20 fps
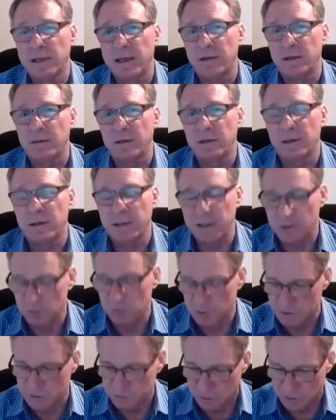link
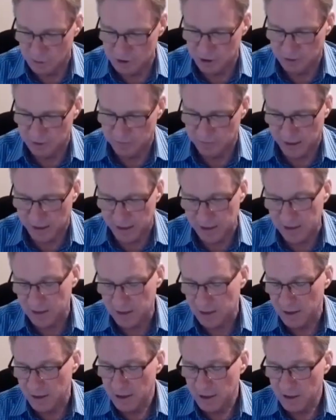to a small
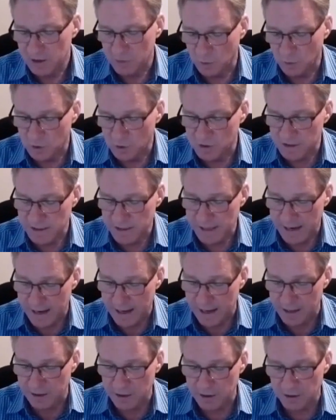survey towards
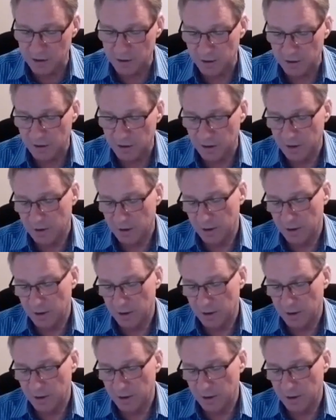the end